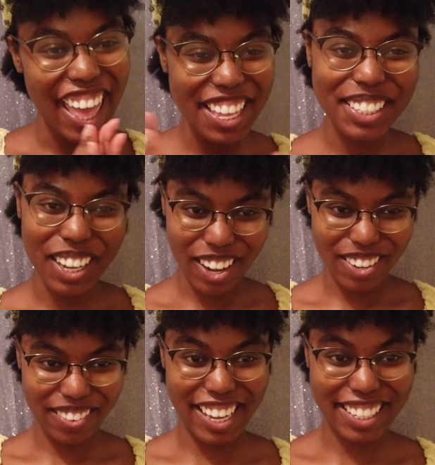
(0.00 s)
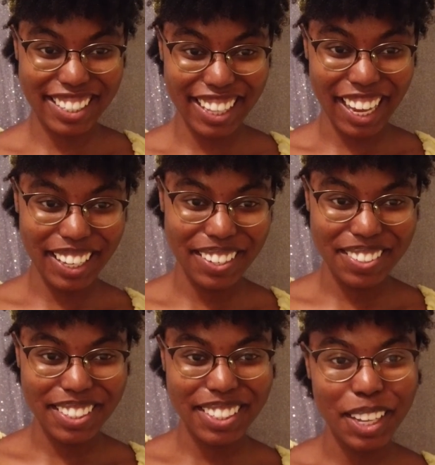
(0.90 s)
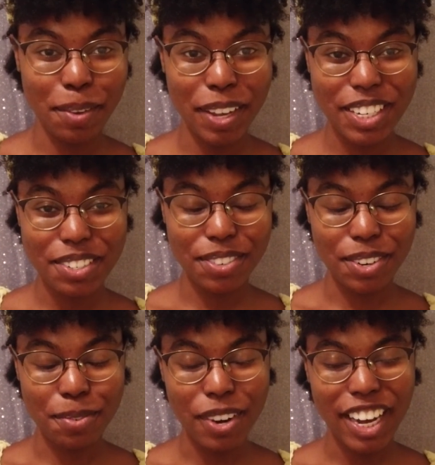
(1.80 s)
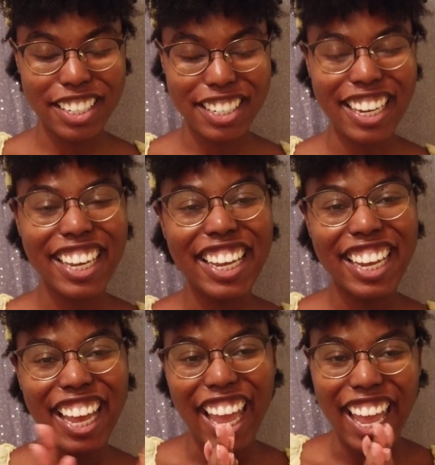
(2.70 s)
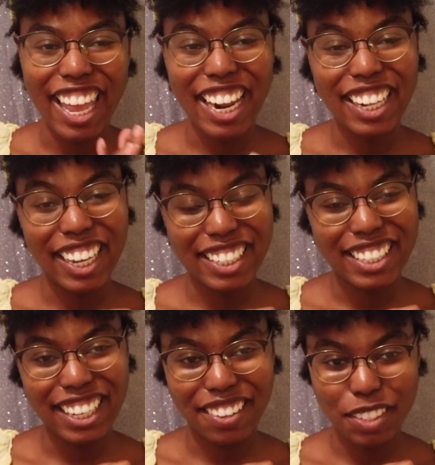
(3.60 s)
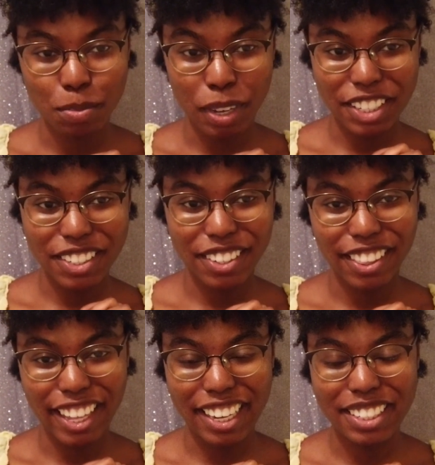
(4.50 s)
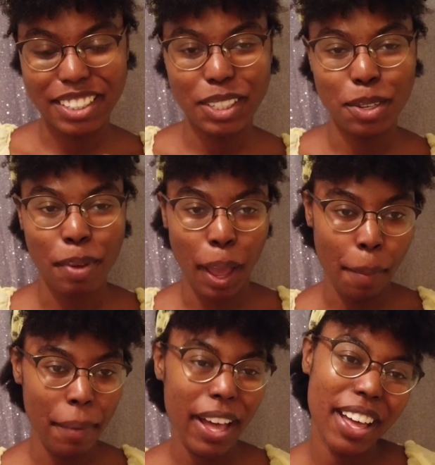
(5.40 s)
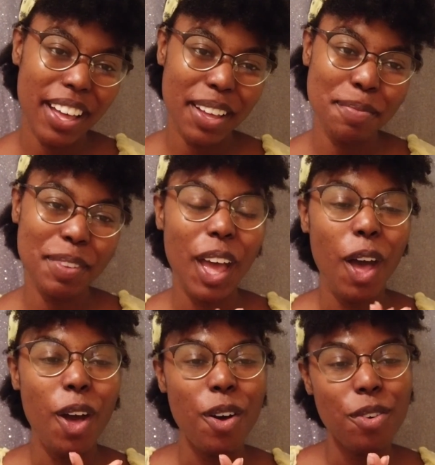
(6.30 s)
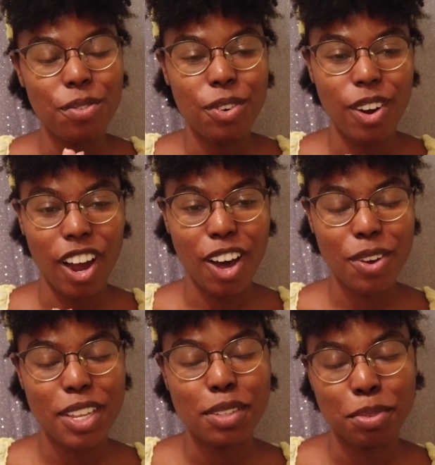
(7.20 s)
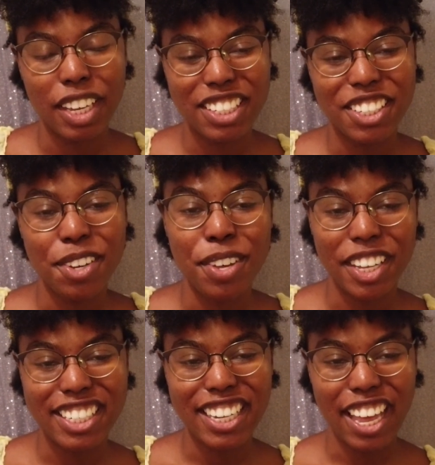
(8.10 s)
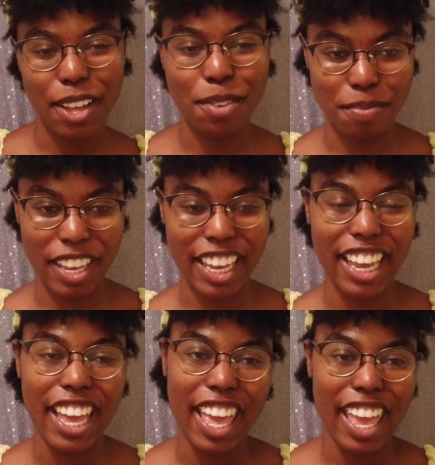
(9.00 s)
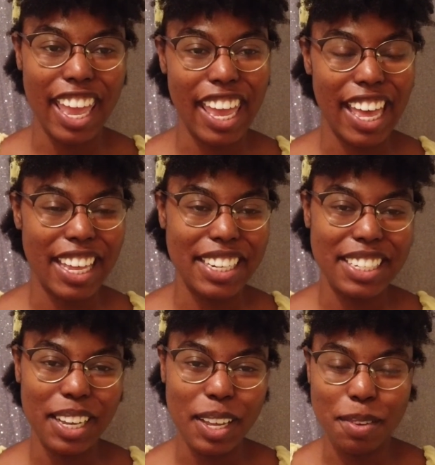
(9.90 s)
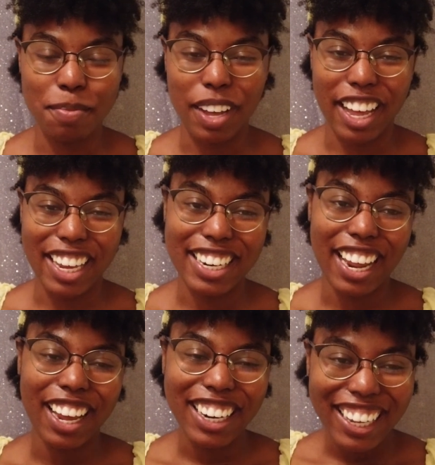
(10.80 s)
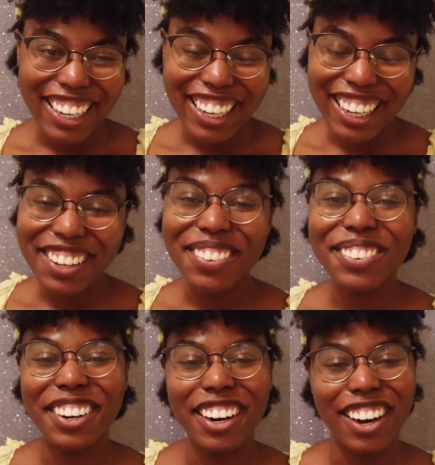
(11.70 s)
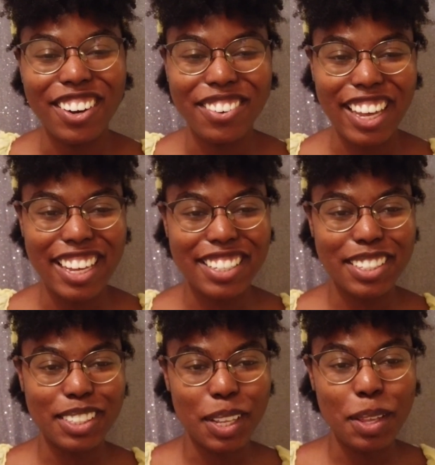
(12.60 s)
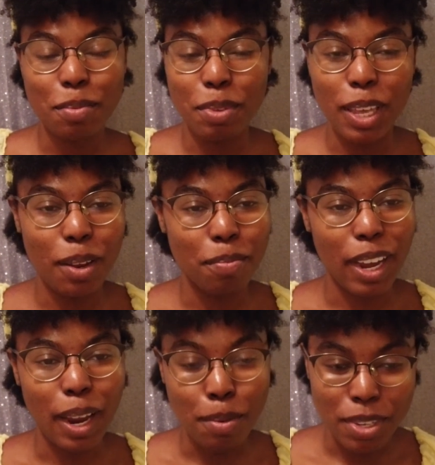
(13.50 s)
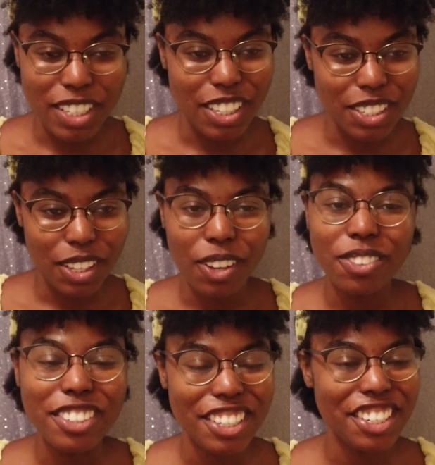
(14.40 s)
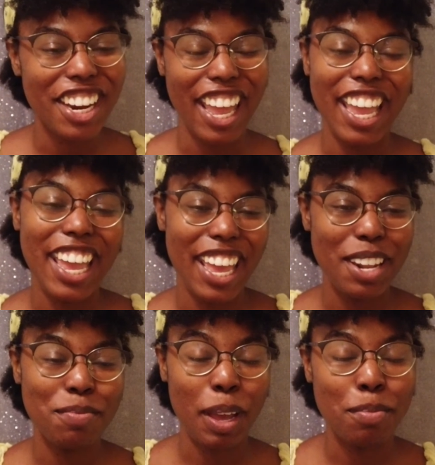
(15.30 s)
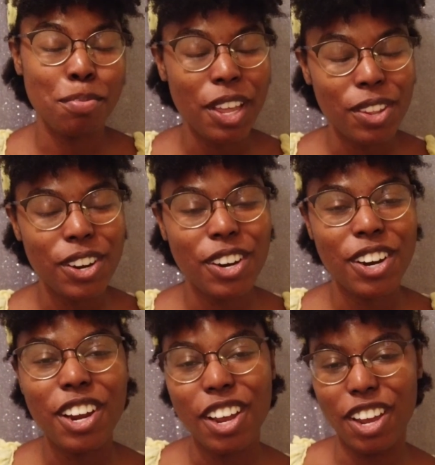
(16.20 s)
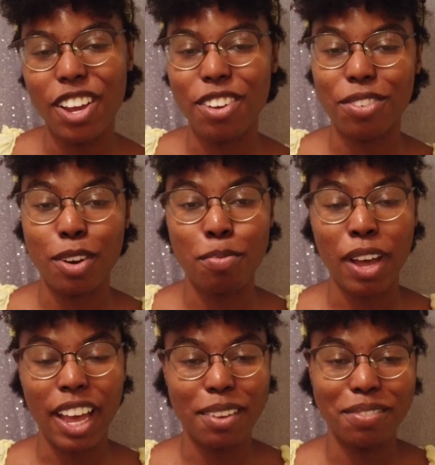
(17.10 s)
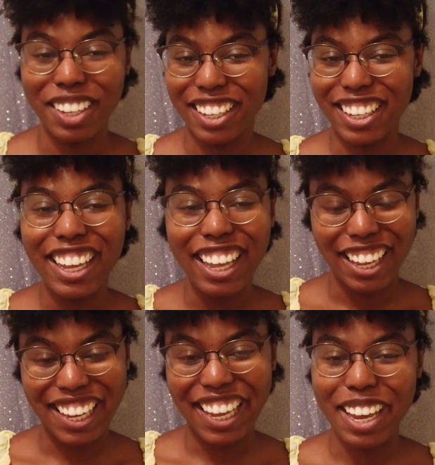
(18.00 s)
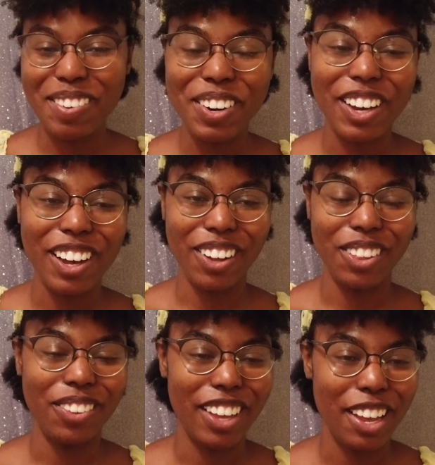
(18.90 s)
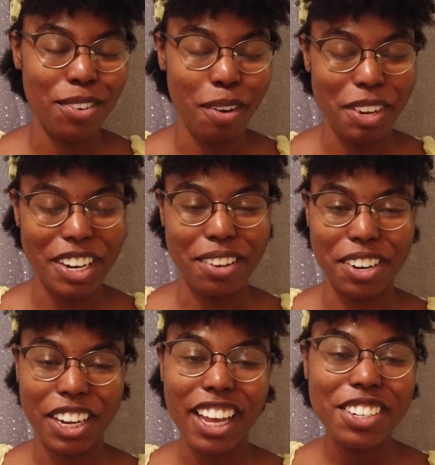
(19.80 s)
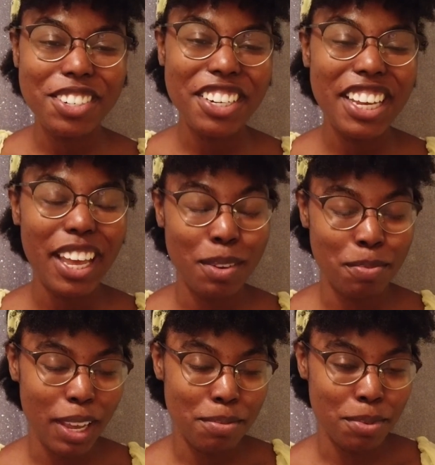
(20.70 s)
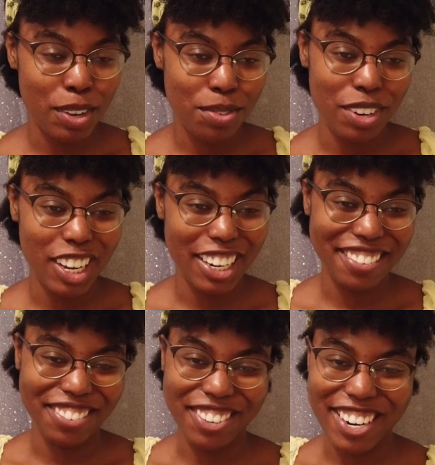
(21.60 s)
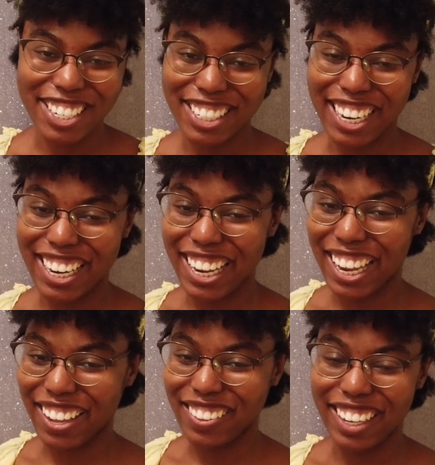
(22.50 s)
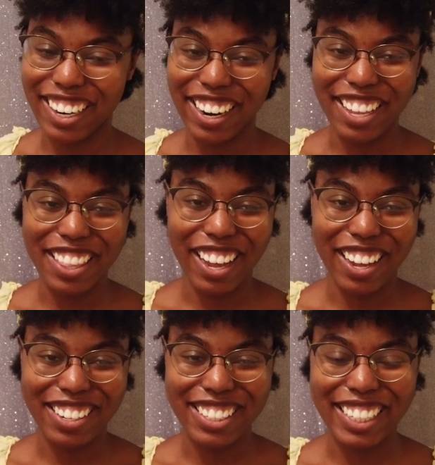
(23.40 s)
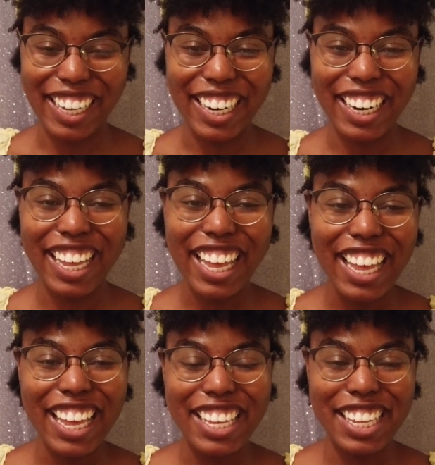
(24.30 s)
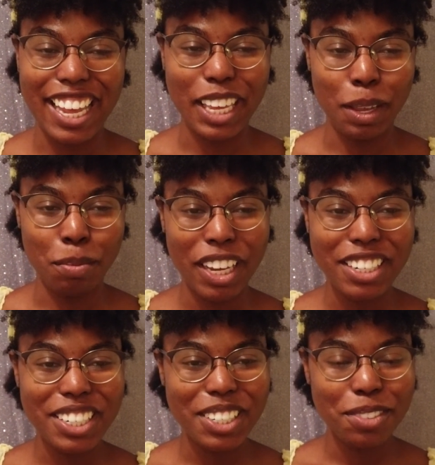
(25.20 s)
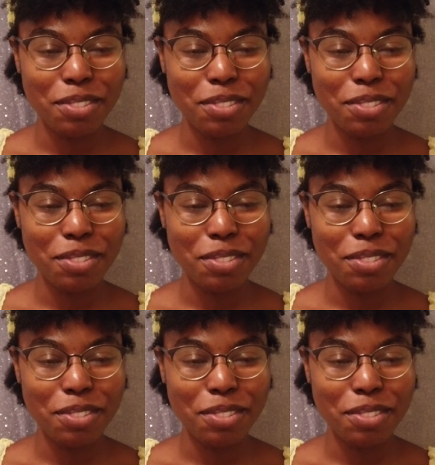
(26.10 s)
As always, thank you so much for watching. And I like to give special thanks to my mom, for always being so willing to help me, and my daddy for always being my business coach, and my brother for buying me a camera all the way from a different country, and my boyfriend for standing out there in the hot sun taking pictures of